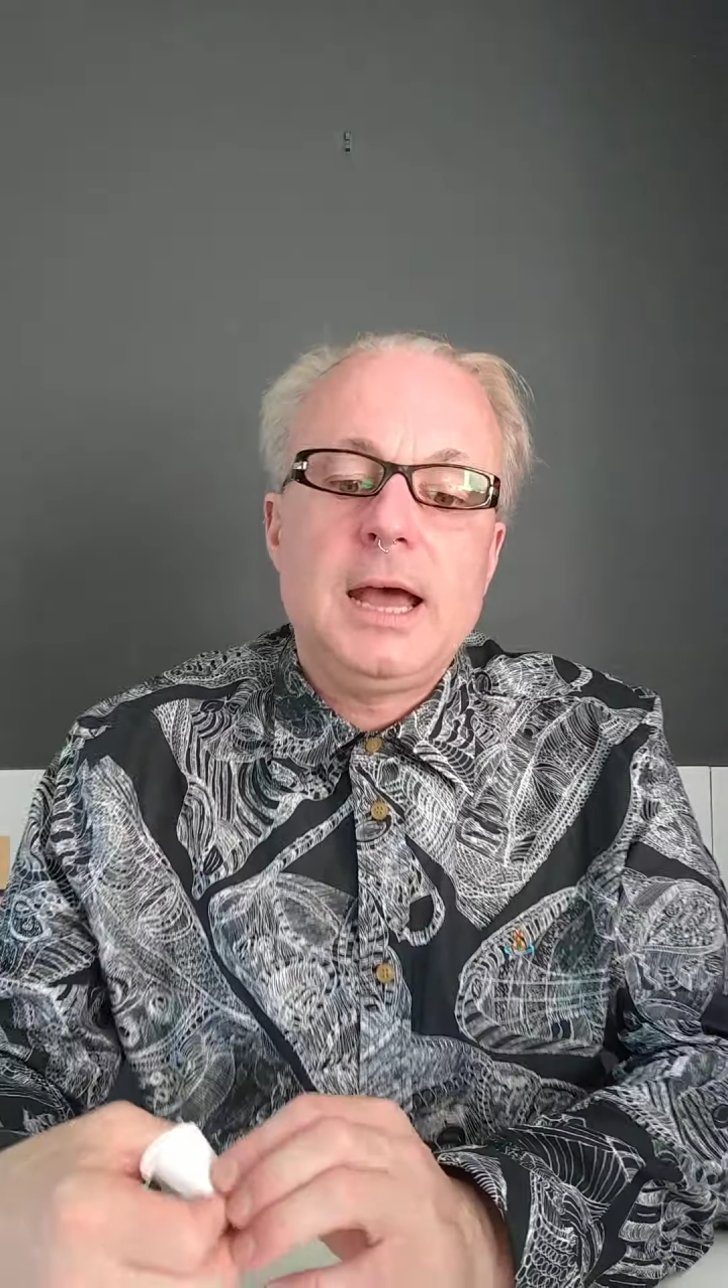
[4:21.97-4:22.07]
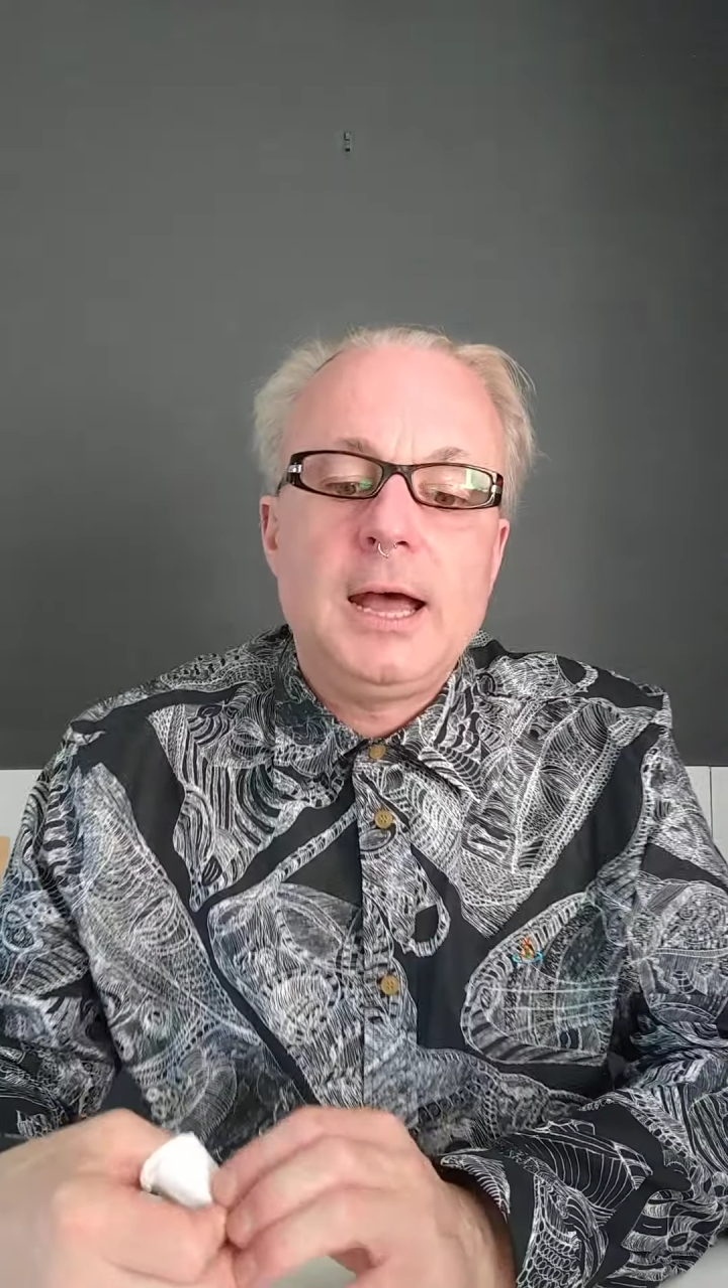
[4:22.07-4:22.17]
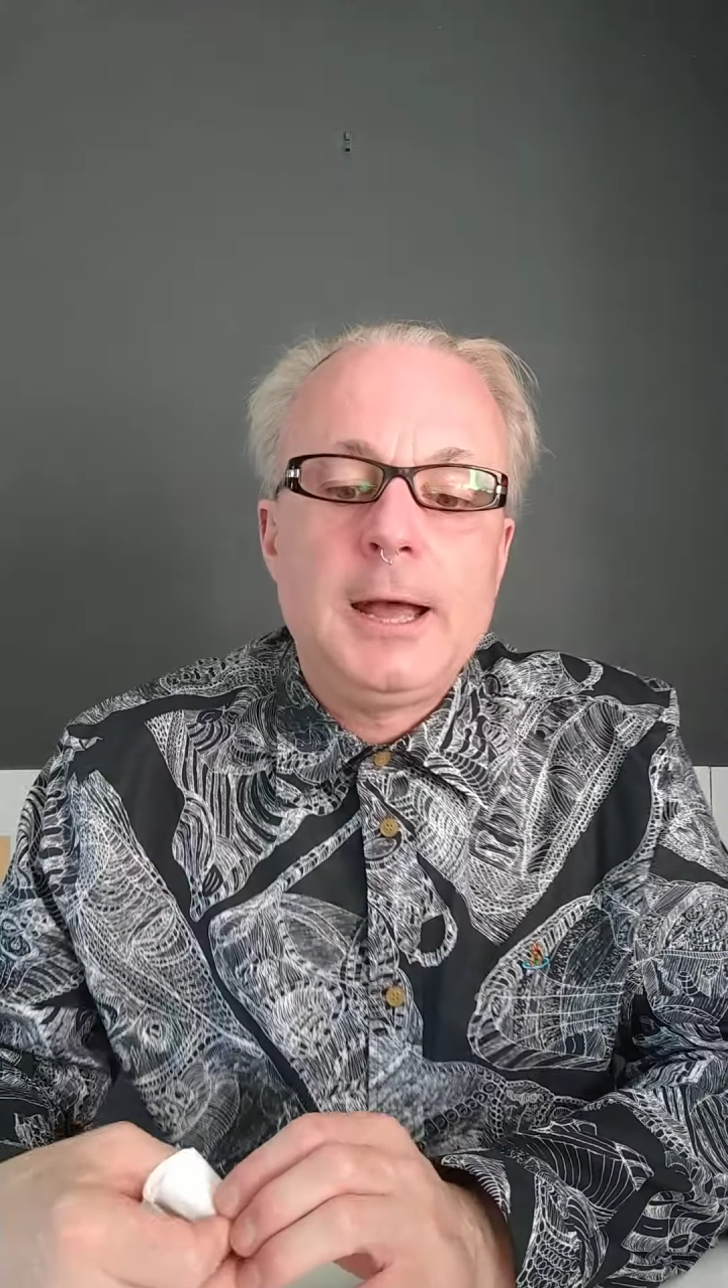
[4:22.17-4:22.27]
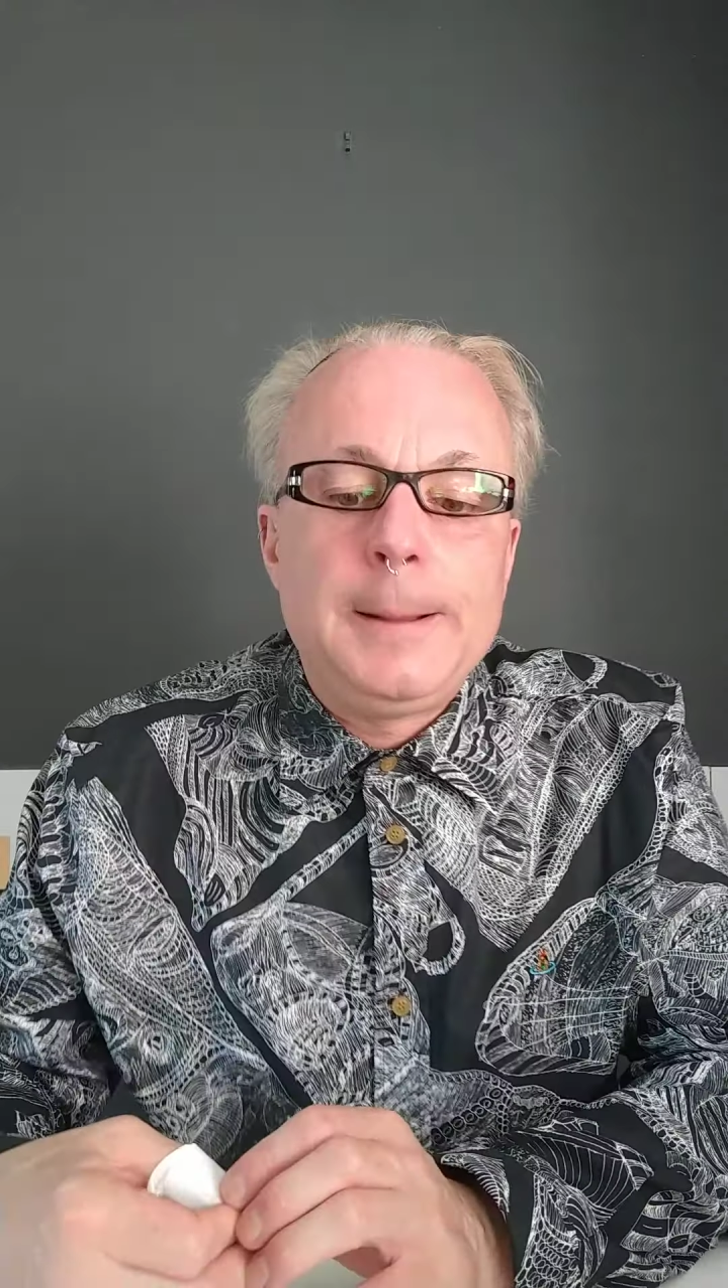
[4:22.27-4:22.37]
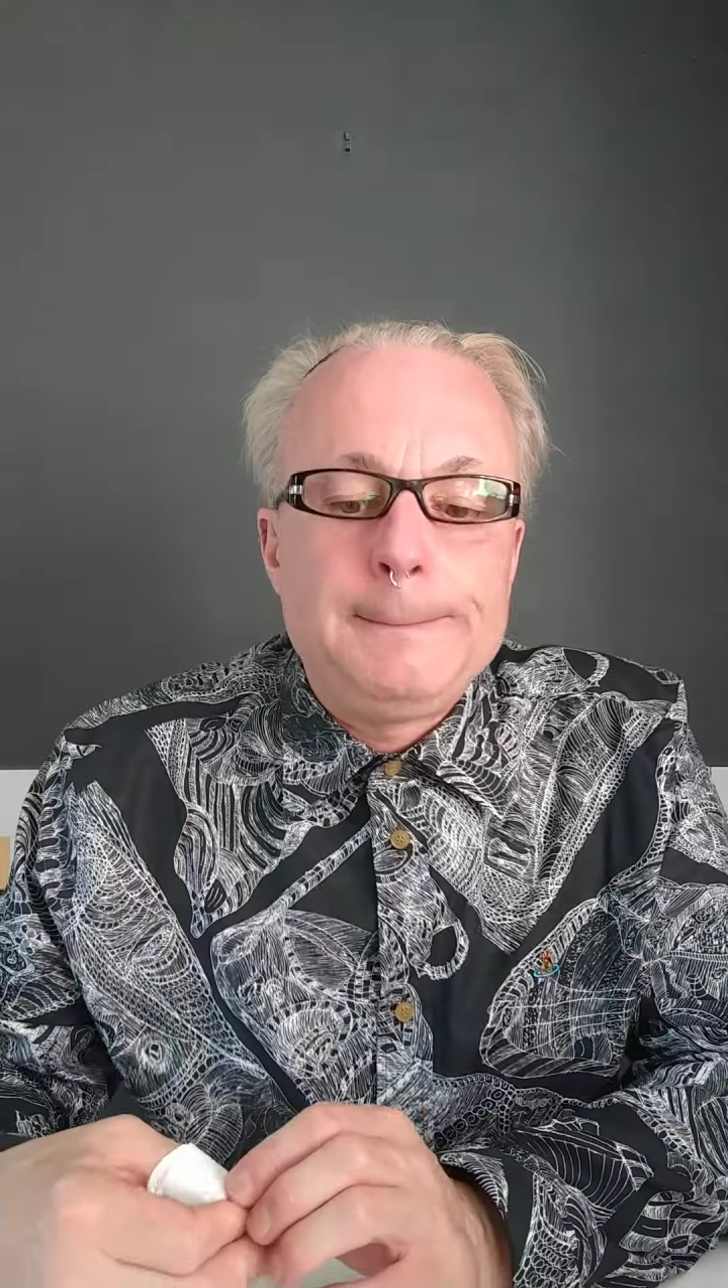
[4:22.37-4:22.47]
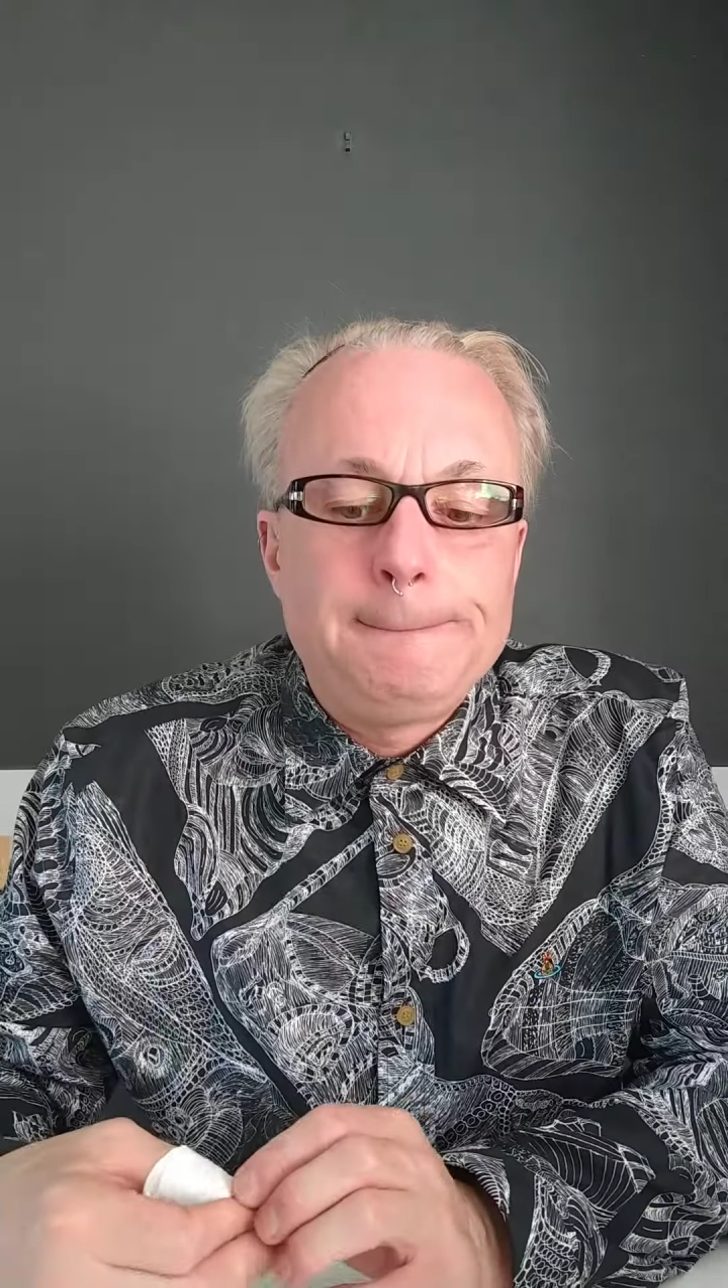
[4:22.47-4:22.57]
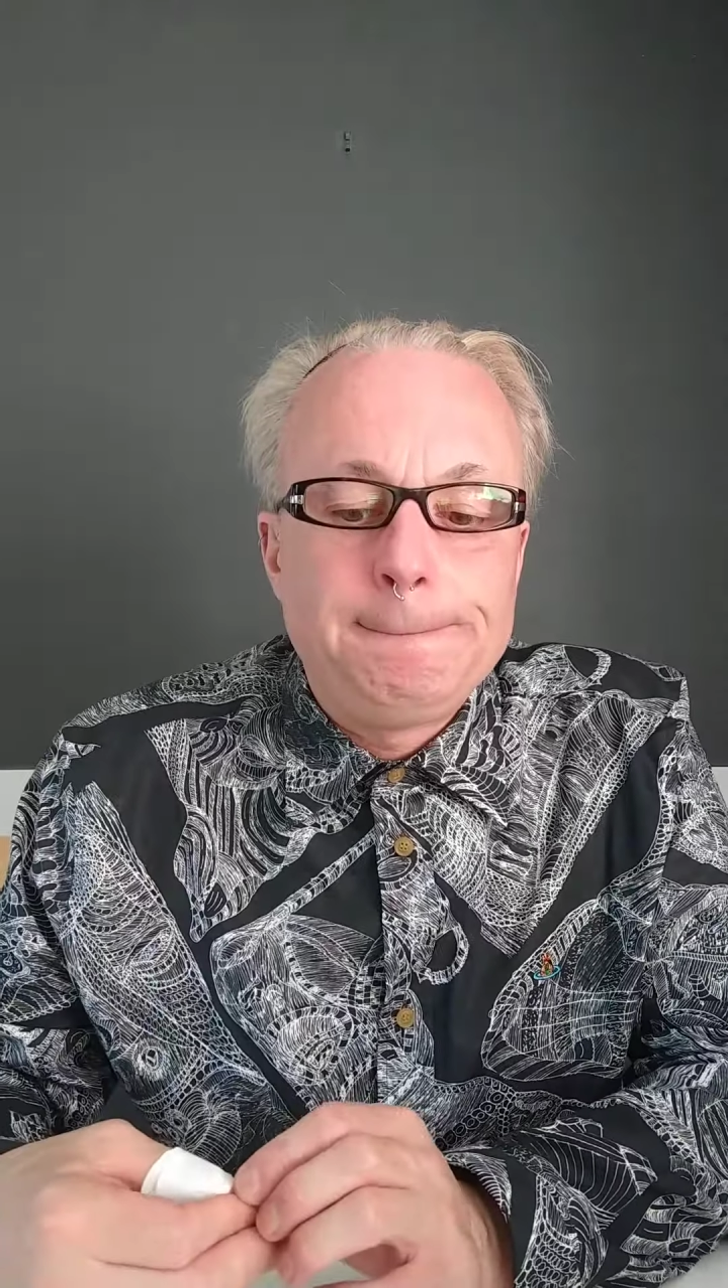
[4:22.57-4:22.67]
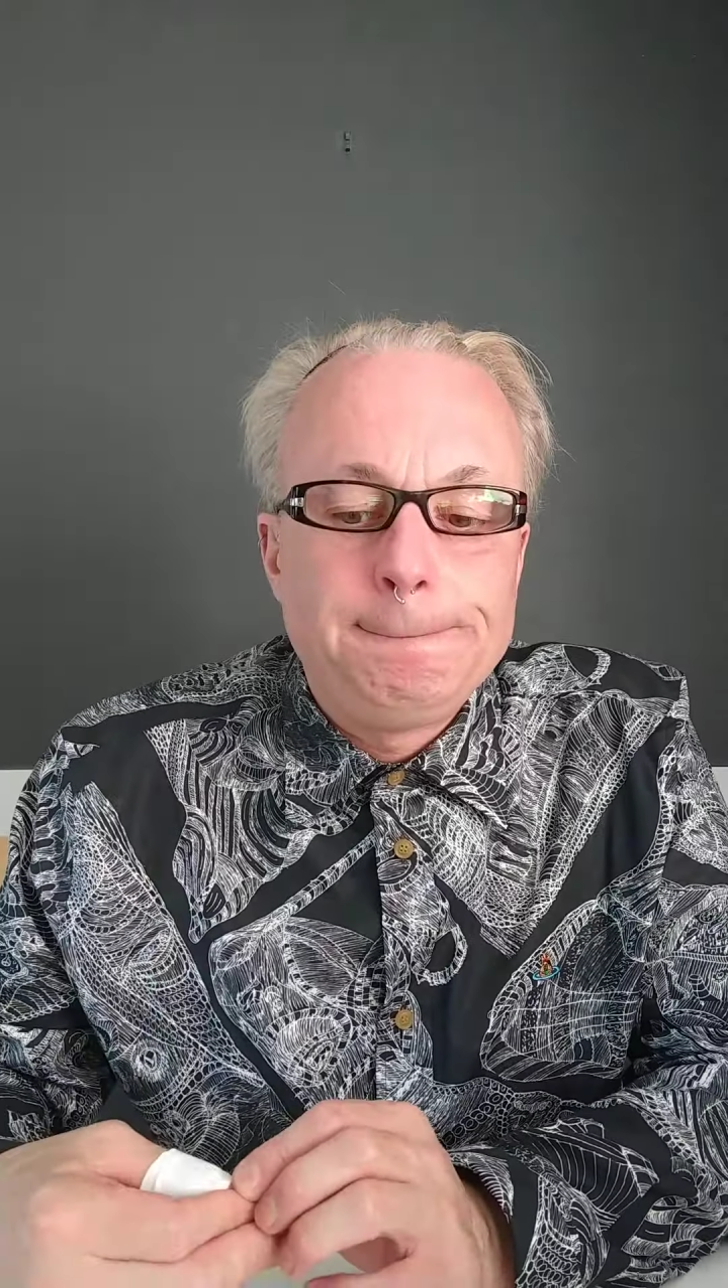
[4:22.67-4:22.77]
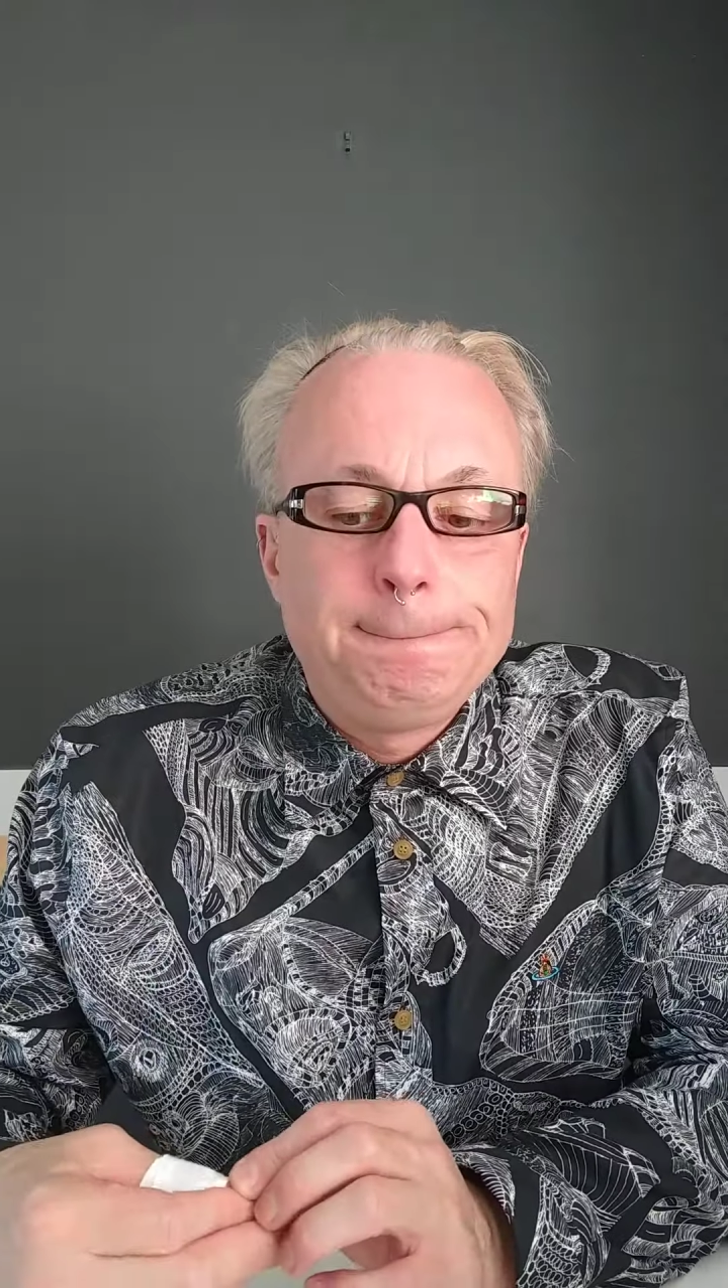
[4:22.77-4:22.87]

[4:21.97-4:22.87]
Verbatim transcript: um,